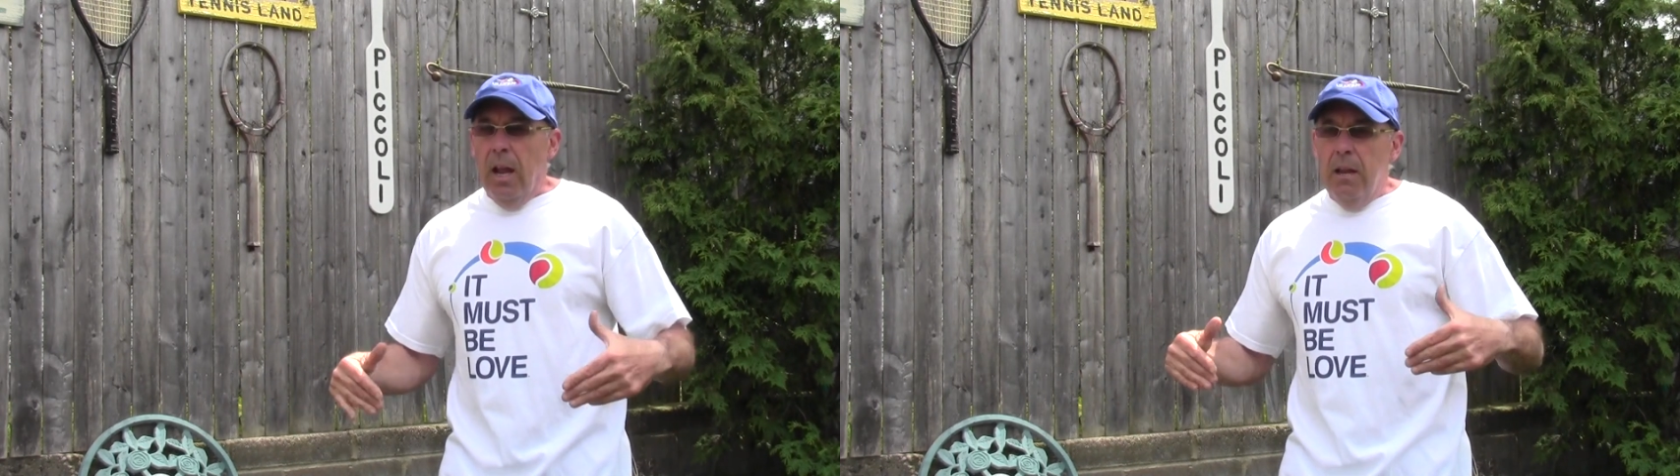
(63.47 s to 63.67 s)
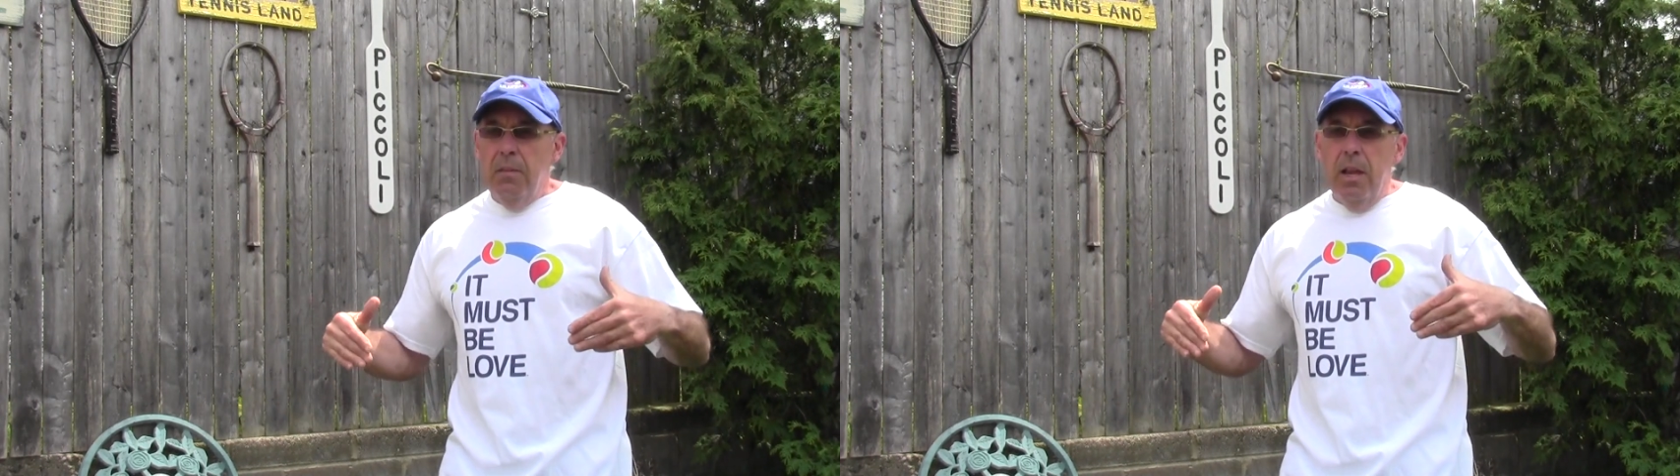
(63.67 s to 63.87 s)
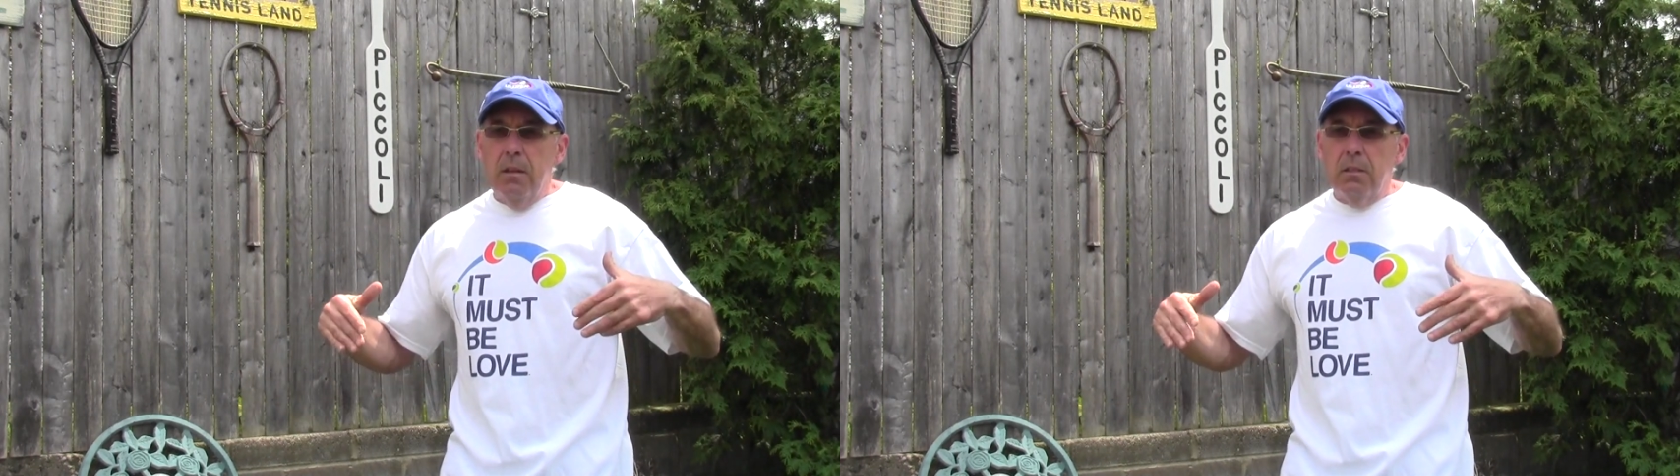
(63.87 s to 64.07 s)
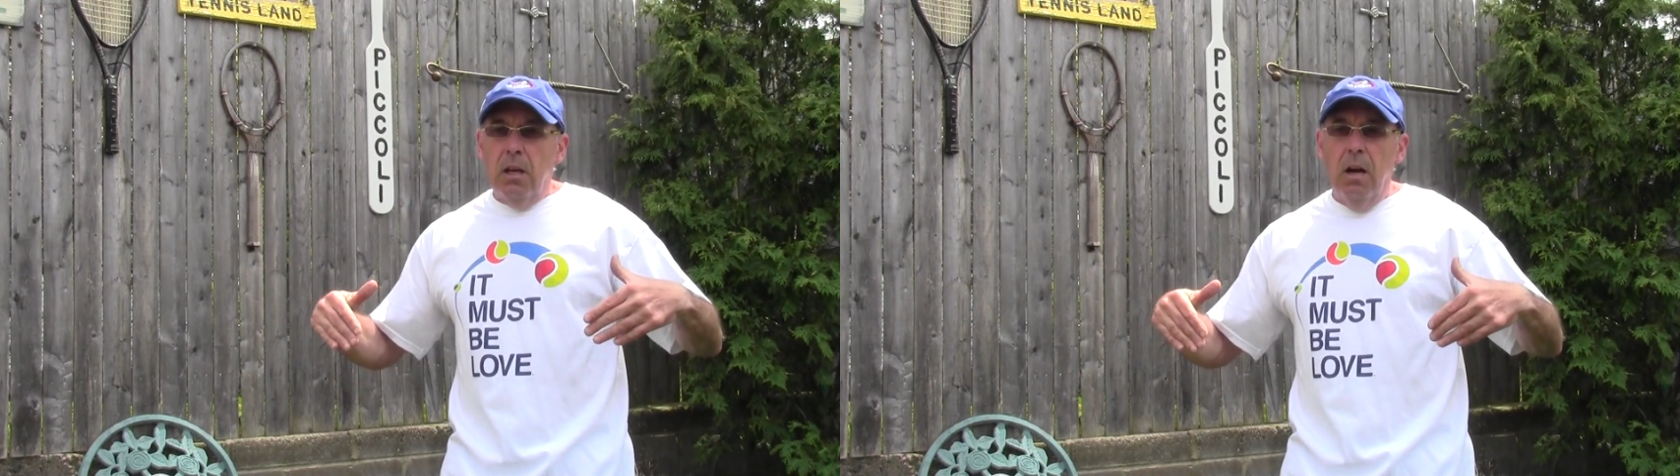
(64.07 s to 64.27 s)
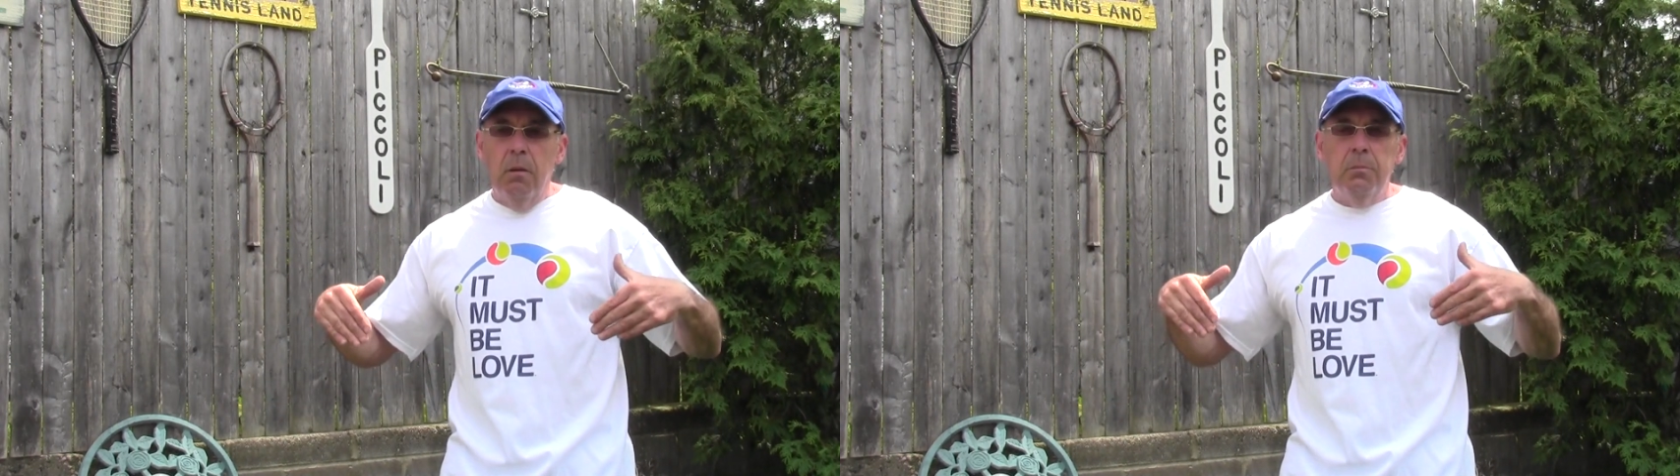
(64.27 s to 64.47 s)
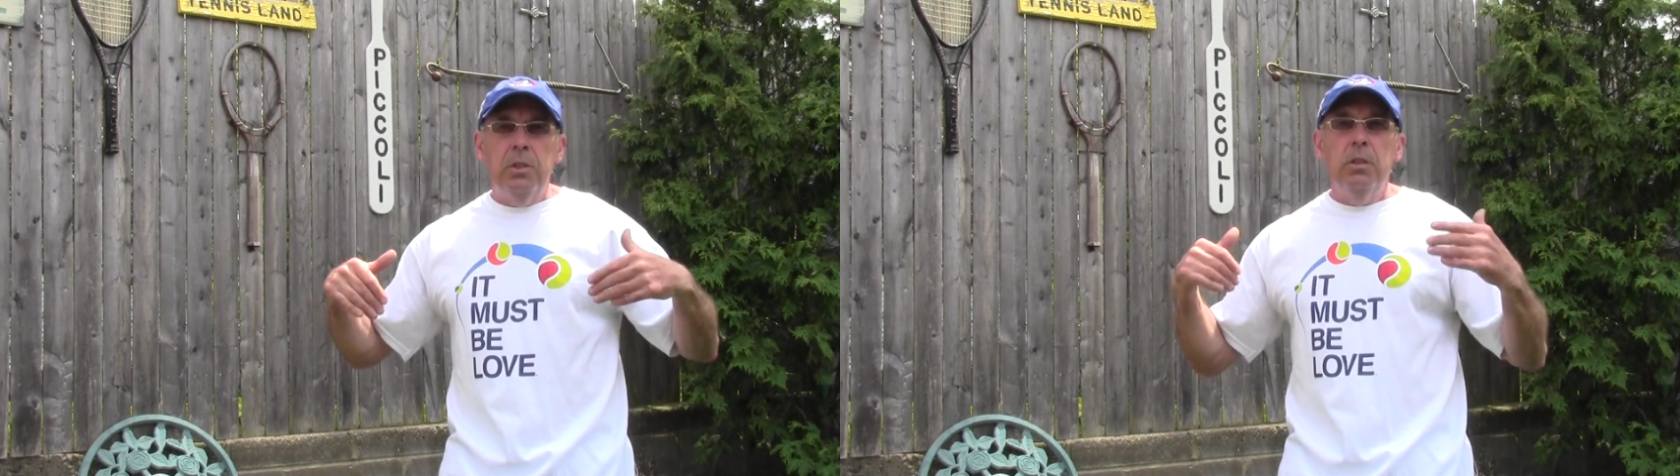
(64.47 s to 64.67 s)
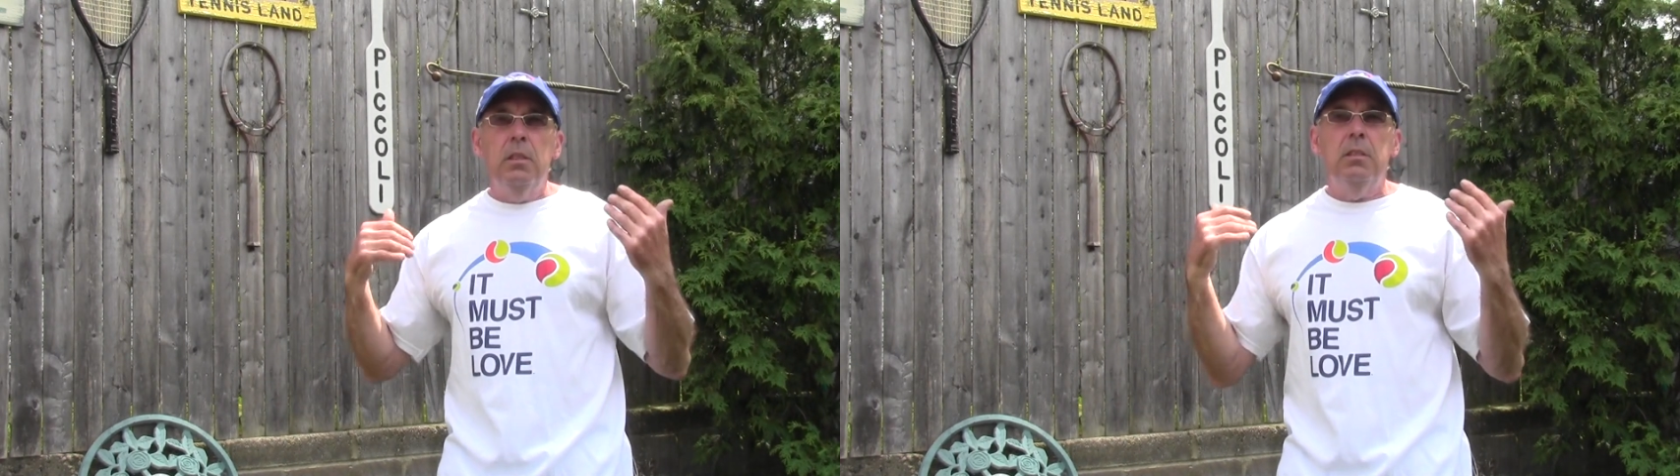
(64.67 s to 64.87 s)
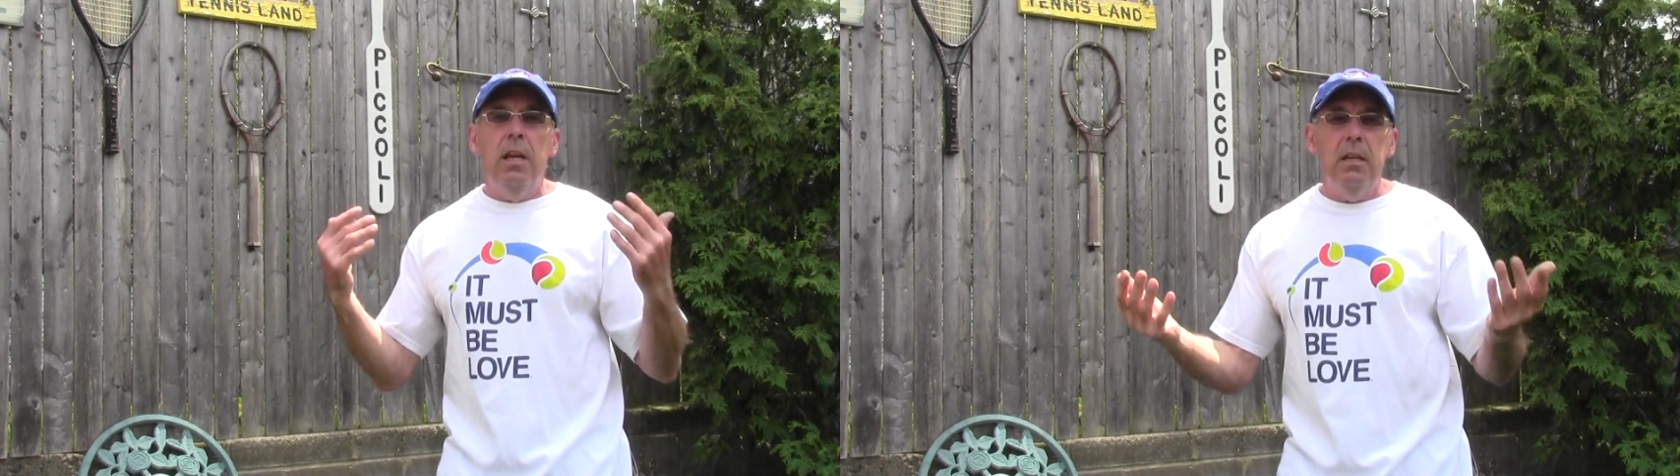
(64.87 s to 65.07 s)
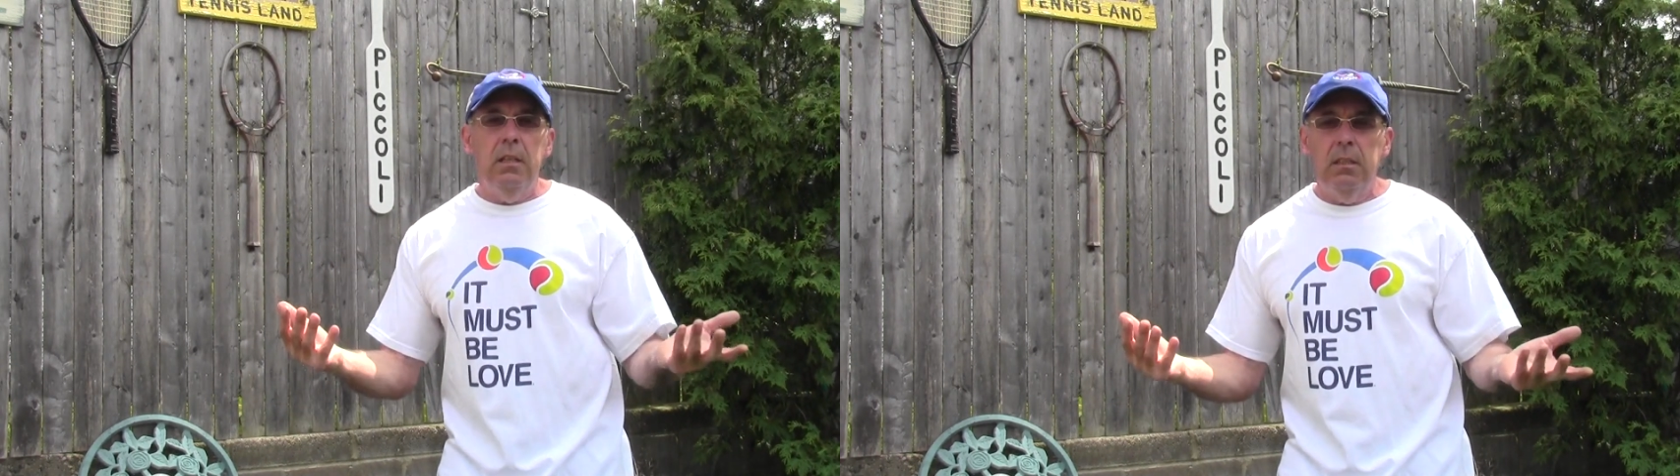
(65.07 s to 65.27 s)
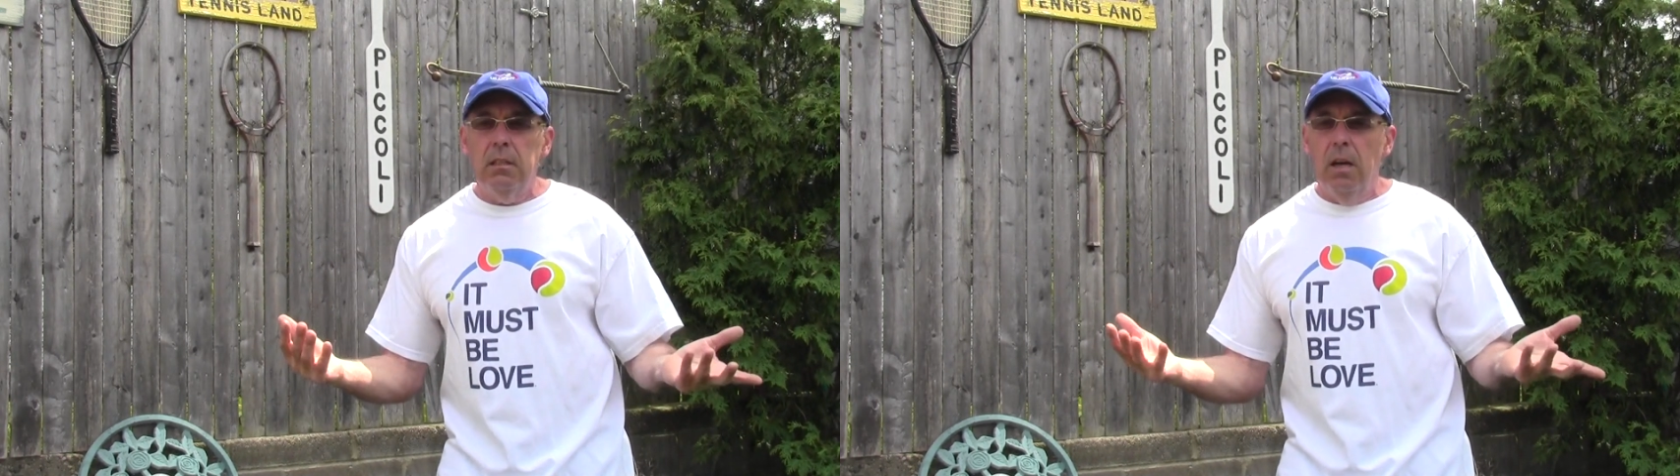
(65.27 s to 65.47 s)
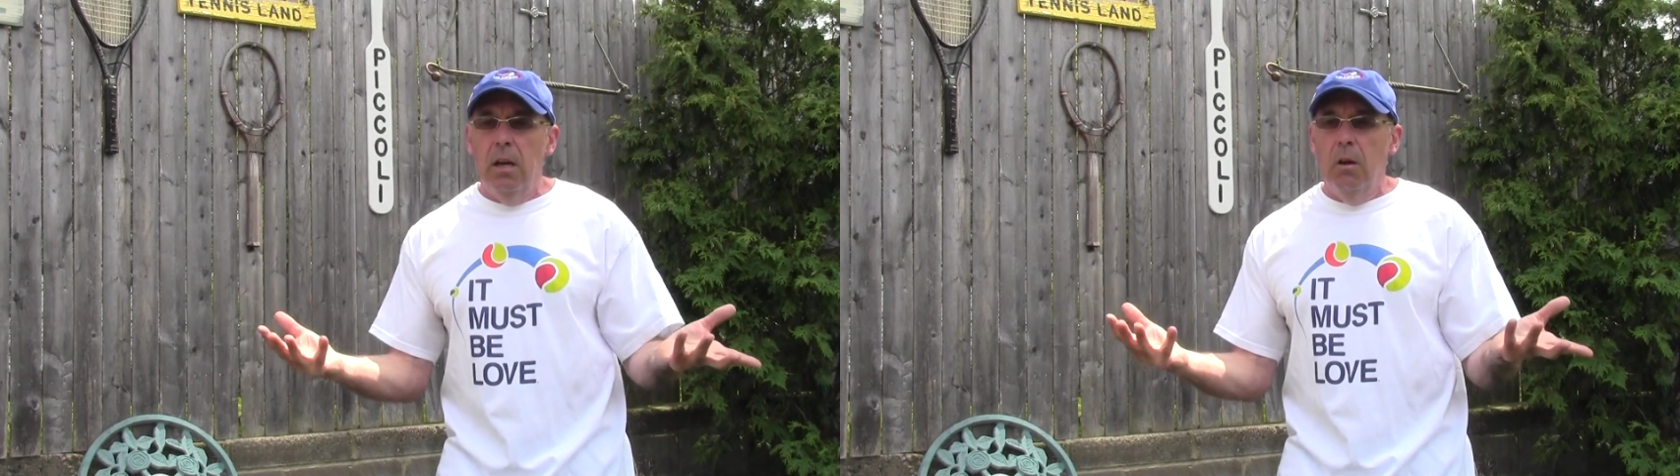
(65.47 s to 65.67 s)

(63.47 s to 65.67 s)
and they come to the dating